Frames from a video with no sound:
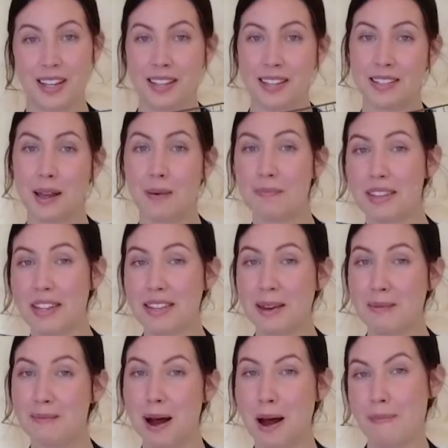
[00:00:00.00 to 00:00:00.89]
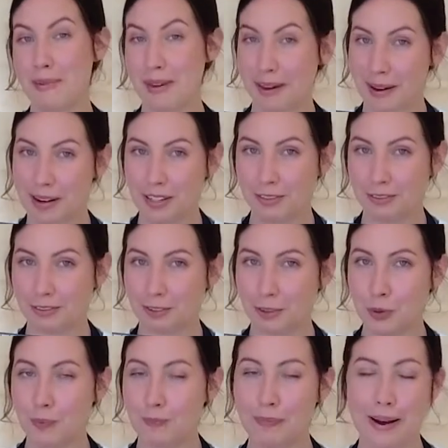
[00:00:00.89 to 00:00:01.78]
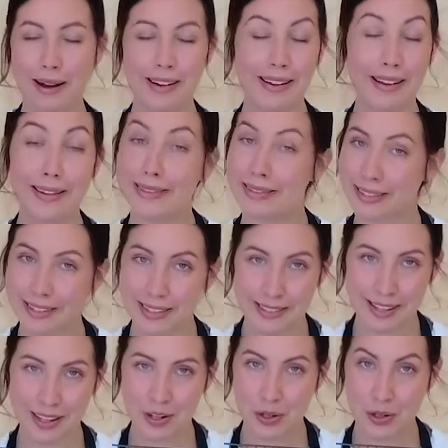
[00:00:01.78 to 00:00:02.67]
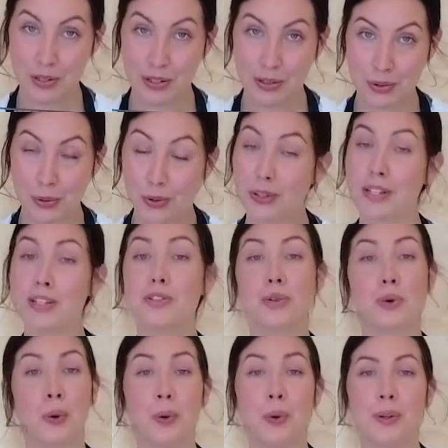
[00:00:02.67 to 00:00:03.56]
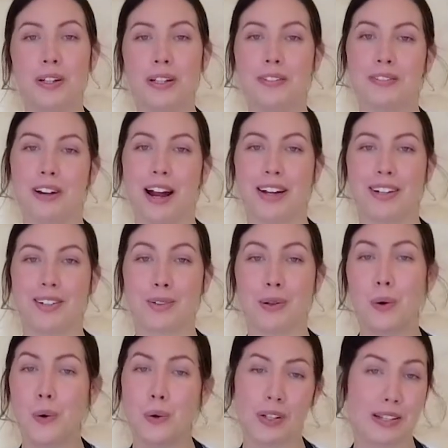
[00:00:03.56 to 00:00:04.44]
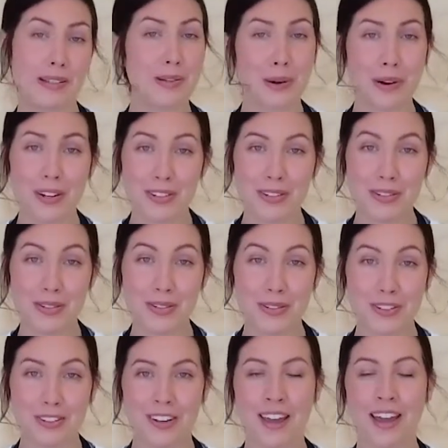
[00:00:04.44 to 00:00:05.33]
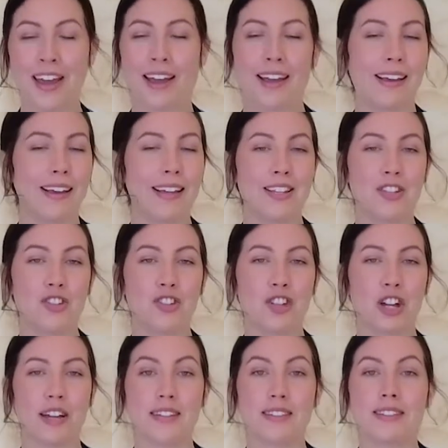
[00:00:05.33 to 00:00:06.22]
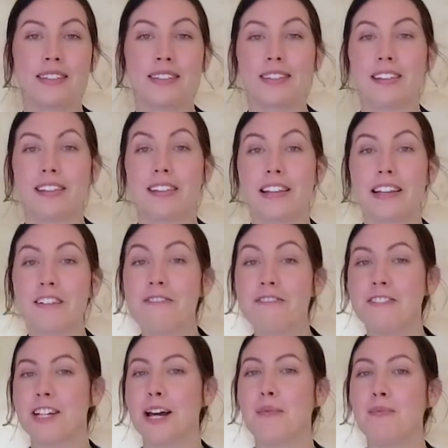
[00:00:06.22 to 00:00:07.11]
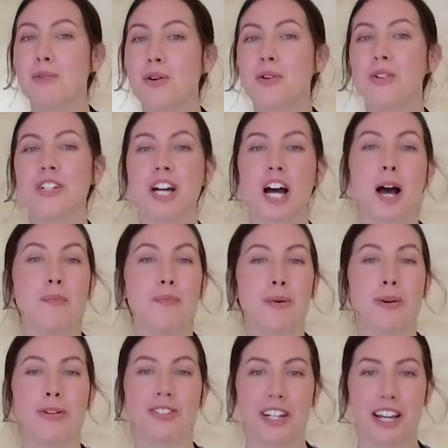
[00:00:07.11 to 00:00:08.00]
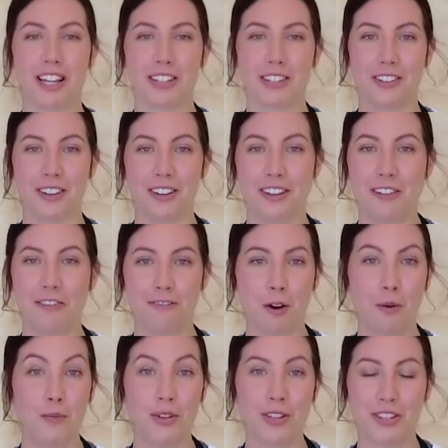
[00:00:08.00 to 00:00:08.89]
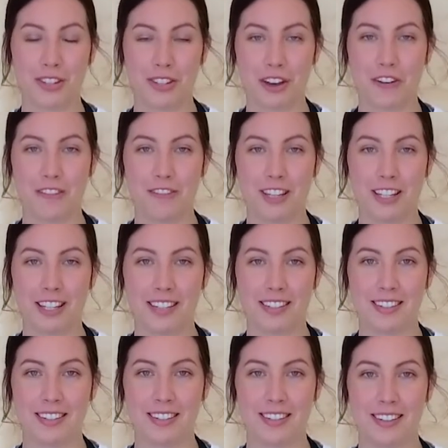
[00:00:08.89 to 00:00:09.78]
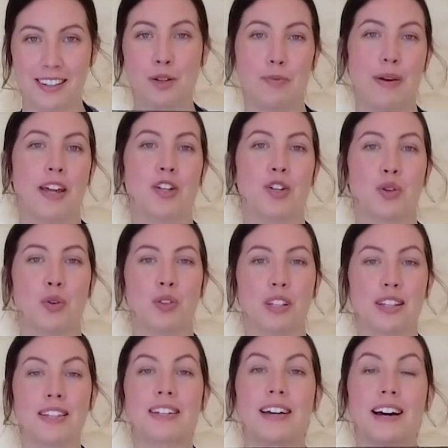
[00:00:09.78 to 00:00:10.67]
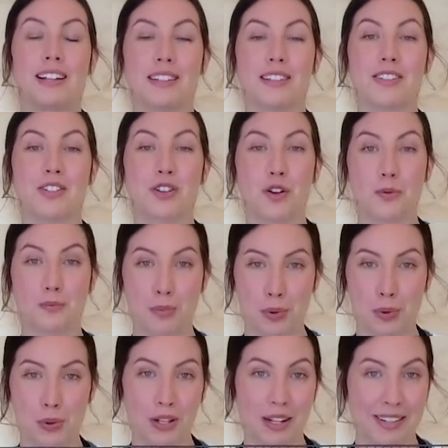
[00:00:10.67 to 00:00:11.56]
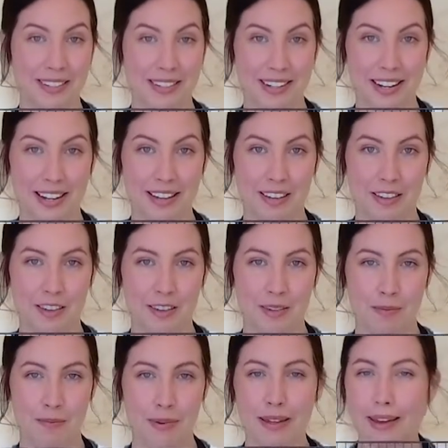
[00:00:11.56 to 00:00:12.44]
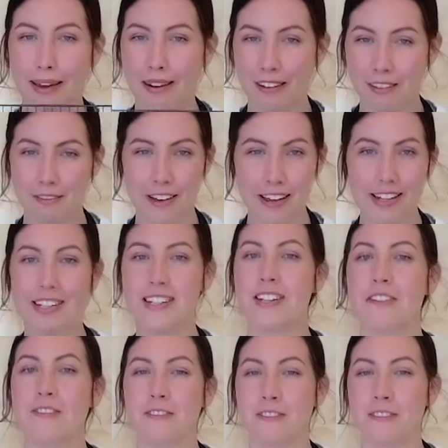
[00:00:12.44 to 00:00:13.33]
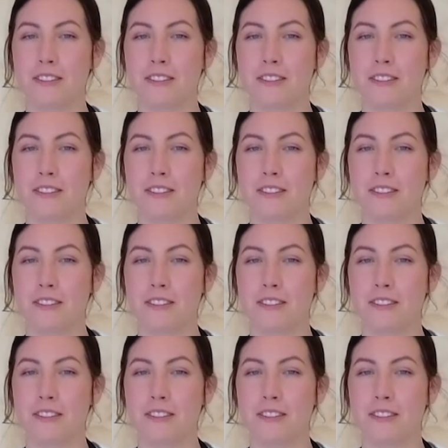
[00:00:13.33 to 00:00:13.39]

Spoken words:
Something that might be helpful but isn't essential at all is a cooling rack. All it's going to do is just lift up your dye project from your surface to make sure that the colours don't pool underneath. But get inventive.